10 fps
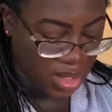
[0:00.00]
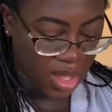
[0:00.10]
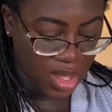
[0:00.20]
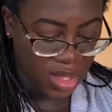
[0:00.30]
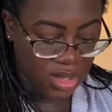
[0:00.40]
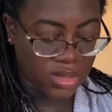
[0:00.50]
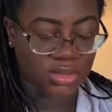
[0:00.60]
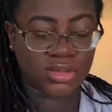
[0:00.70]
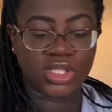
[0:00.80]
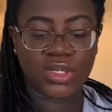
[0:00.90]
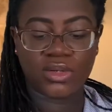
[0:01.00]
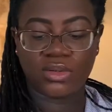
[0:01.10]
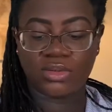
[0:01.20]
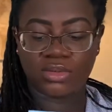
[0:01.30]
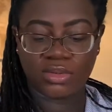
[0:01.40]
Oh,
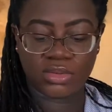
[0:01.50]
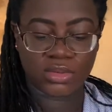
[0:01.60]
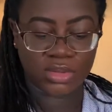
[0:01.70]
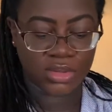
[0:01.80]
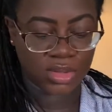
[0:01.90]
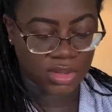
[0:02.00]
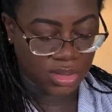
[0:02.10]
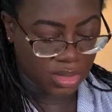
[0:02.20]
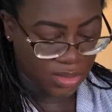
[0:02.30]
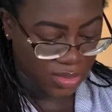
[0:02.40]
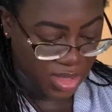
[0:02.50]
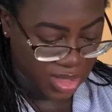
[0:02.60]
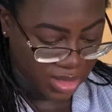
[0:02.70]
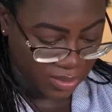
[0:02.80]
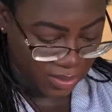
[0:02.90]
shoot.
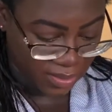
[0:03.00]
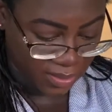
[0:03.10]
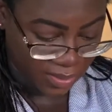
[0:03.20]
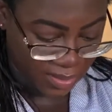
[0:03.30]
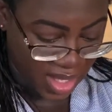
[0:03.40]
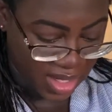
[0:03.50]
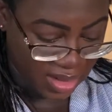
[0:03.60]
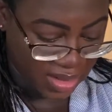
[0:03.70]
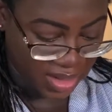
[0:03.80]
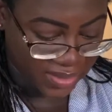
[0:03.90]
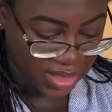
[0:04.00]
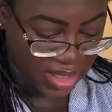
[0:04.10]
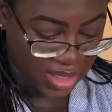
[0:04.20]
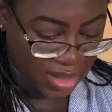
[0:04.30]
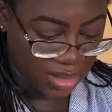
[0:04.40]
What? I didn't know that was in
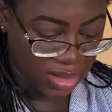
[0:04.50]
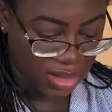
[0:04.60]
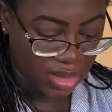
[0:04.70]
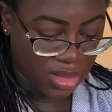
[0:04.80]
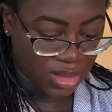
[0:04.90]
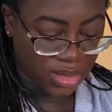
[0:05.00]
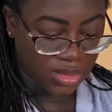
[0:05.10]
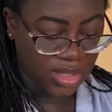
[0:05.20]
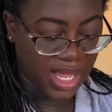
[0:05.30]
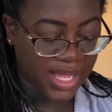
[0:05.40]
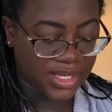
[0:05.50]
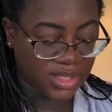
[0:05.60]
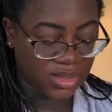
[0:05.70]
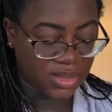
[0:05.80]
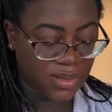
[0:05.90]
there. Nice.
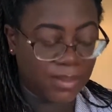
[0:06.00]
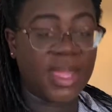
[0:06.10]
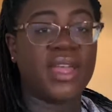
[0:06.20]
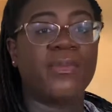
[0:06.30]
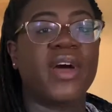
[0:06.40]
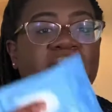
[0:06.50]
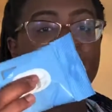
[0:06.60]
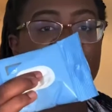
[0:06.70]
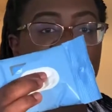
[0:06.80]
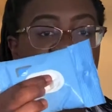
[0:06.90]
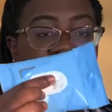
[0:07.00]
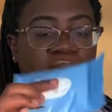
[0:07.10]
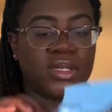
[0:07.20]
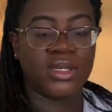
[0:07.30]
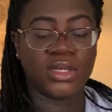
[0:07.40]
Makeup wipes.
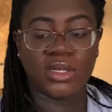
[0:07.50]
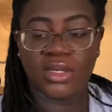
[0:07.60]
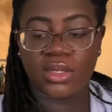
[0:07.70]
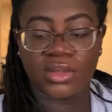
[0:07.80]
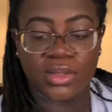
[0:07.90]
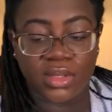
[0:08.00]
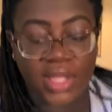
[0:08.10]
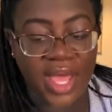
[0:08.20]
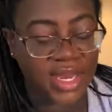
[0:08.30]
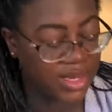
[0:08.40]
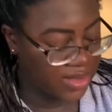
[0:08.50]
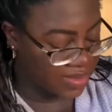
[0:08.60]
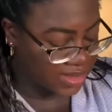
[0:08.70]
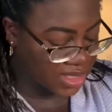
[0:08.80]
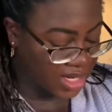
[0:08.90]
I didn't know that
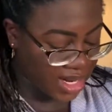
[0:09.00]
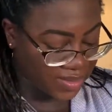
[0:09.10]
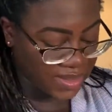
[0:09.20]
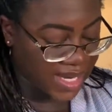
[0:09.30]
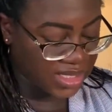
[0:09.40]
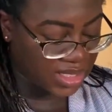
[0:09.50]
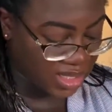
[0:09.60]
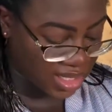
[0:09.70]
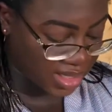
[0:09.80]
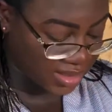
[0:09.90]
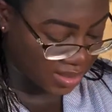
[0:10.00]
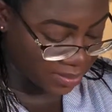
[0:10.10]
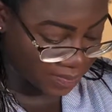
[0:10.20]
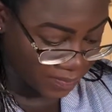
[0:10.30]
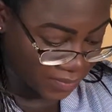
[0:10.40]
was in there. I was actually needing some.
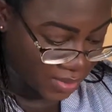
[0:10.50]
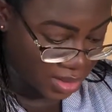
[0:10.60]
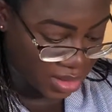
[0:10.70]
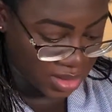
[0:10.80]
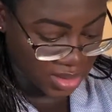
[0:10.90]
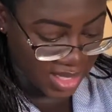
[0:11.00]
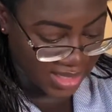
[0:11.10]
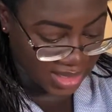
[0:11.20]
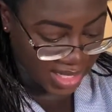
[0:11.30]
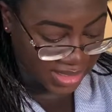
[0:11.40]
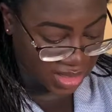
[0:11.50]
Well, that's nice.